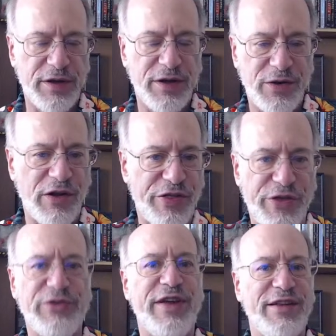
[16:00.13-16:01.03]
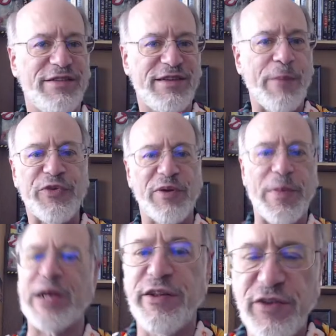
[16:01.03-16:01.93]
called 13 Steps to
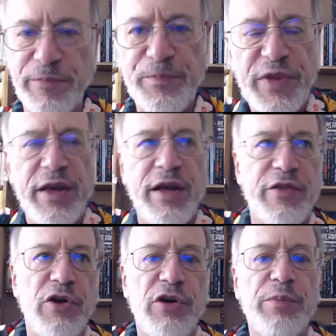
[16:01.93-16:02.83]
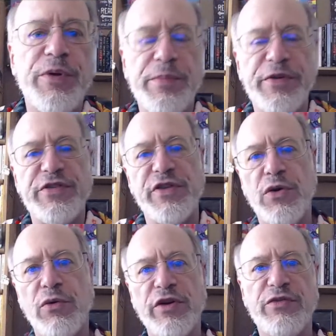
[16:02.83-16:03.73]
Mentalism. The whole purpose of the
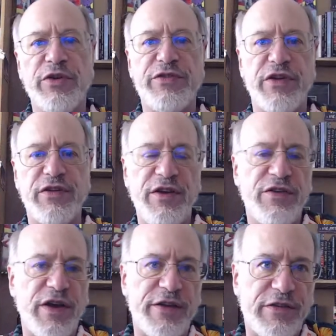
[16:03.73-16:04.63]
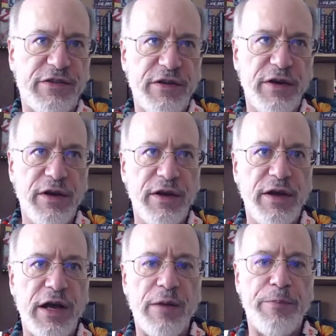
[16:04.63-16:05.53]
course was to teach us
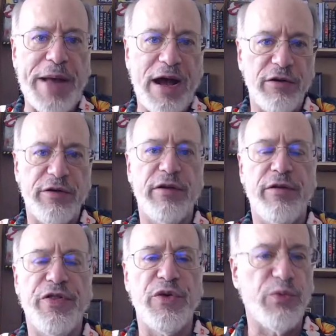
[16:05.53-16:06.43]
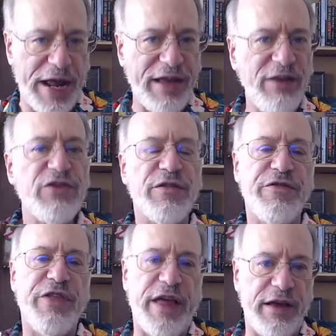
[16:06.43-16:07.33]
about the range of
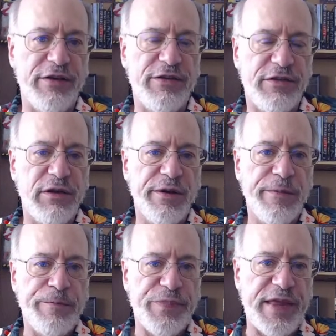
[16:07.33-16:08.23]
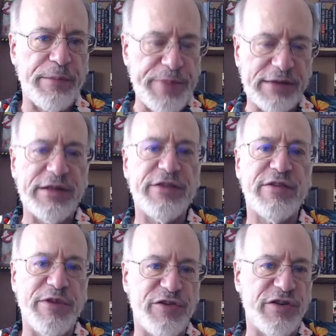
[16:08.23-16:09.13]
things that mentalists and
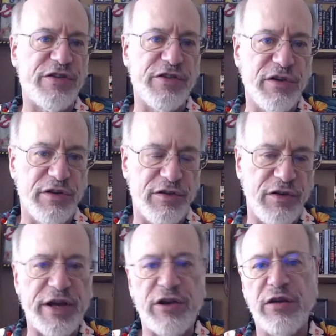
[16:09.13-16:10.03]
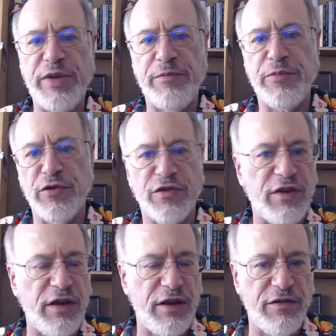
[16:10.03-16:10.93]
magicians could do that could be
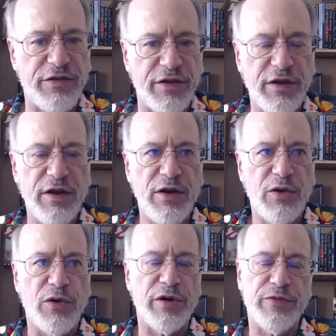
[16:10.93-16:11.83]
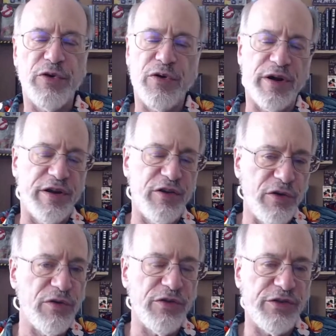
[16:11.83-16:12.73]
perceived or
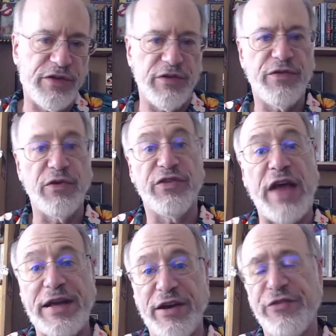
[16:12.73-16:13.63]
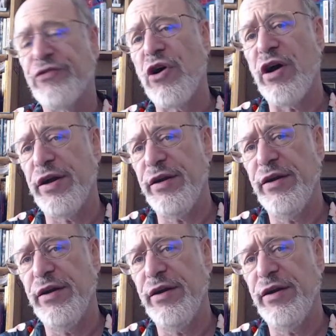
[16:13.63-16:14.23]
used for psychic fraud,